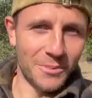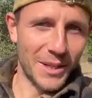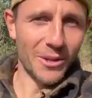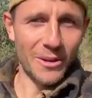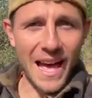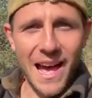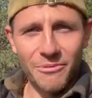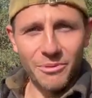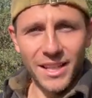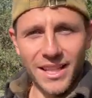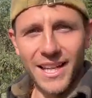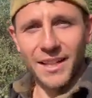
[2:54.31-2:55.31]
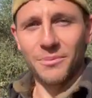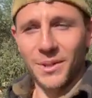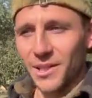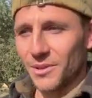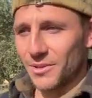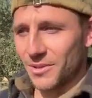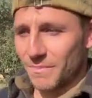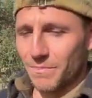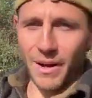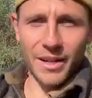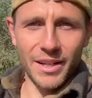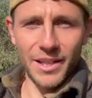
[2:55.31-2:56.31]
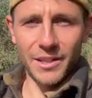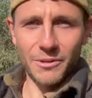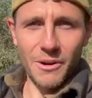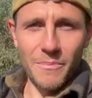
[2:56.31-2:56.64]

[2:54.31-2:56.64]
We don't have one yet. We use a bucket or